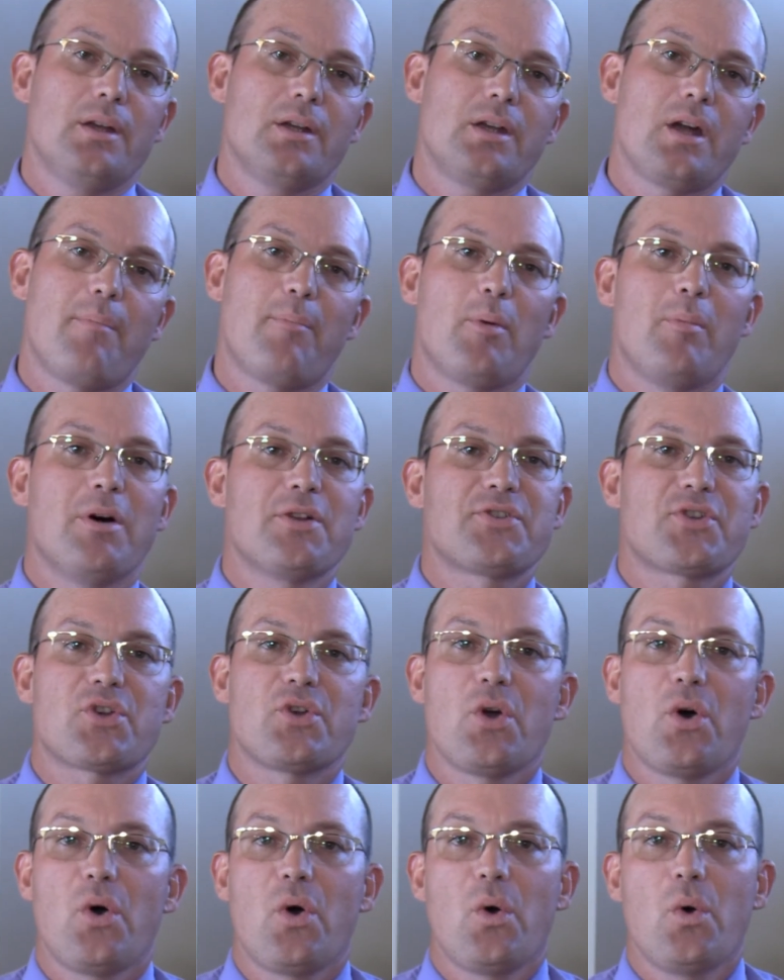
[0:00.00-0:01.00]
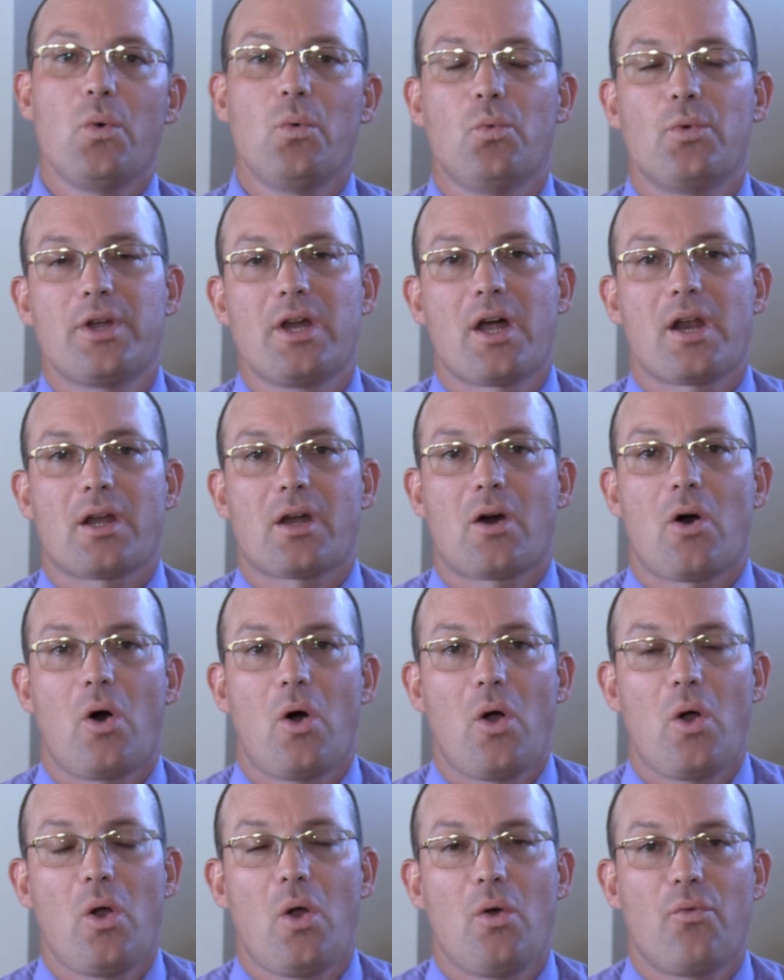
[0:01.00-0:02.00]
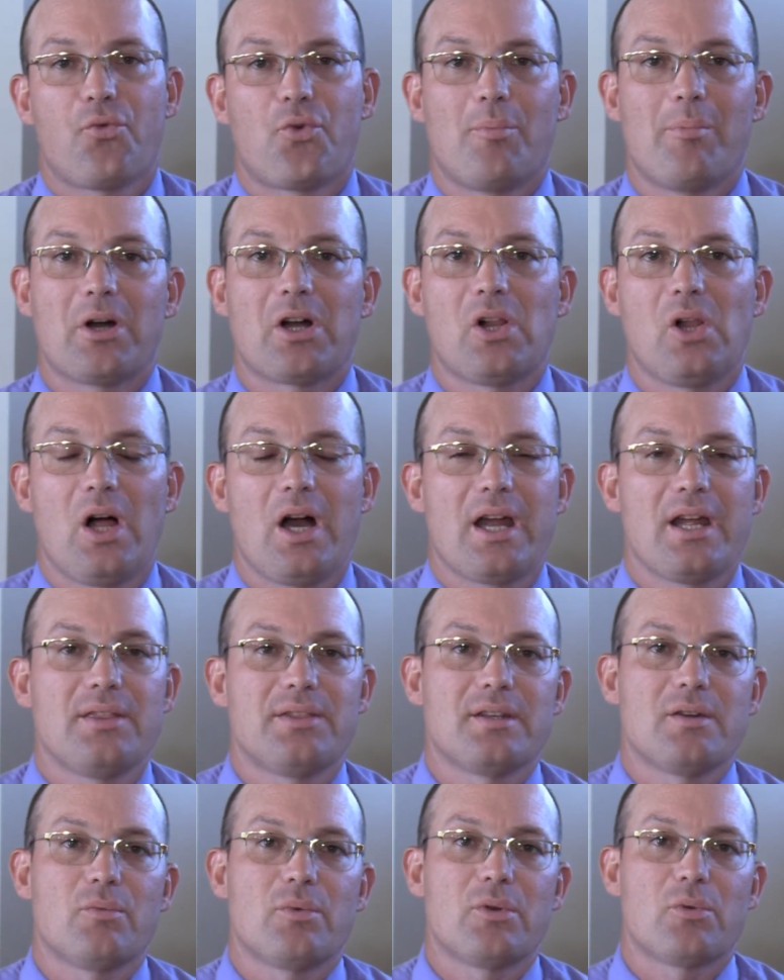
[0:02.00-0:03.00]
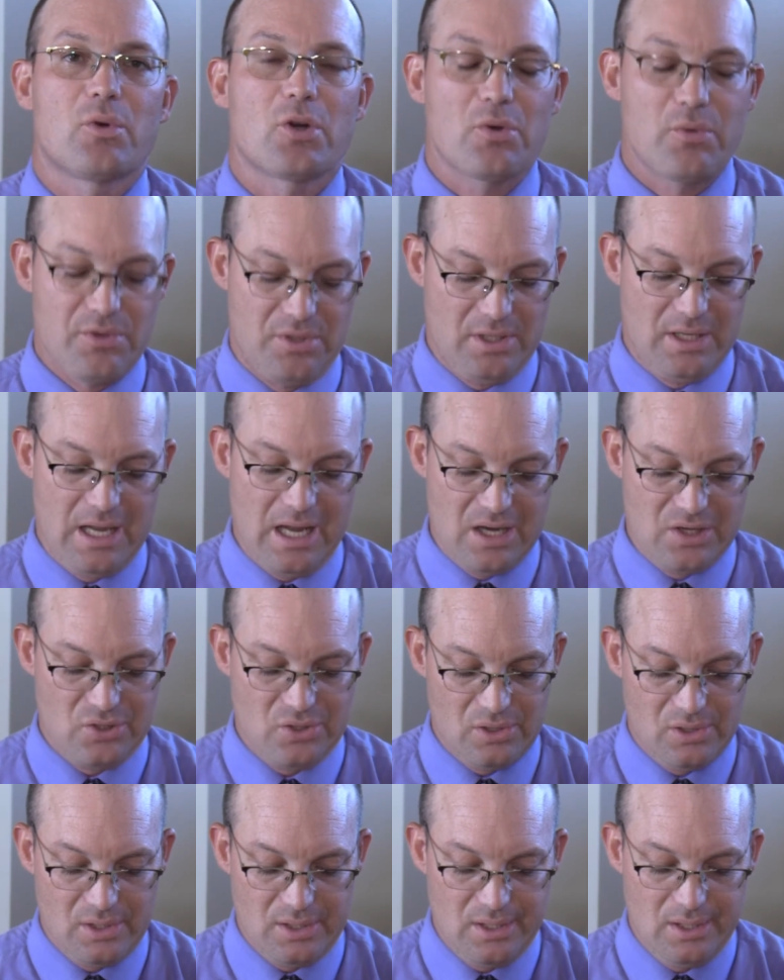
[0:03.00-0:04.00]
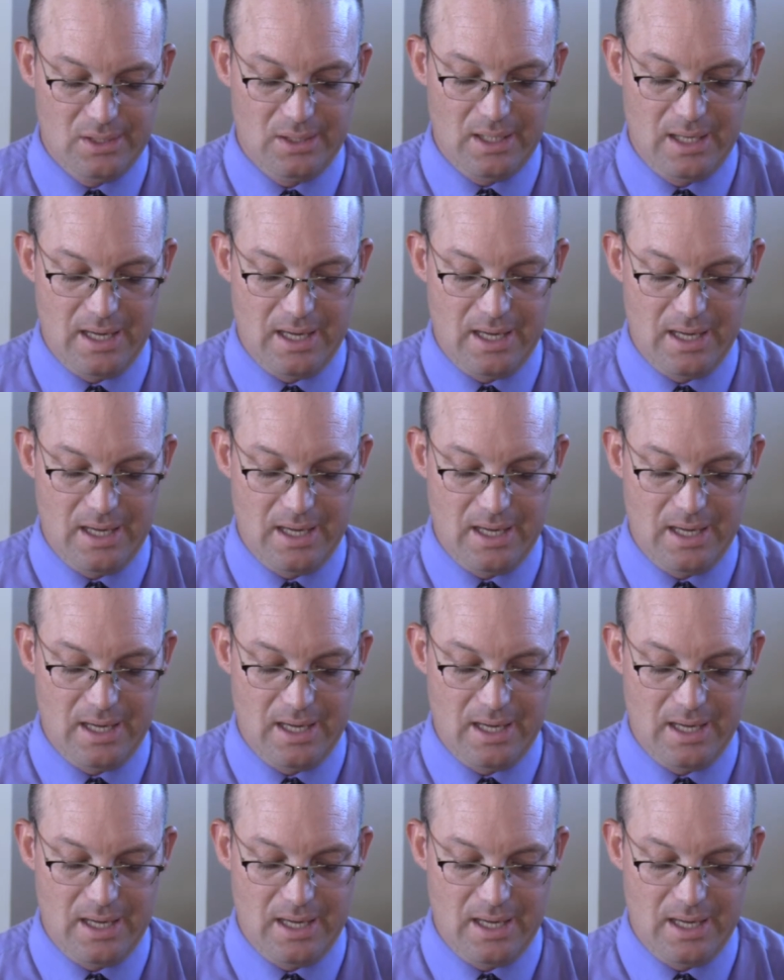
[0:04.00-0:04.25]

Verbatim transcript: A couple months ago, we got a call from a client that we work with occasionally,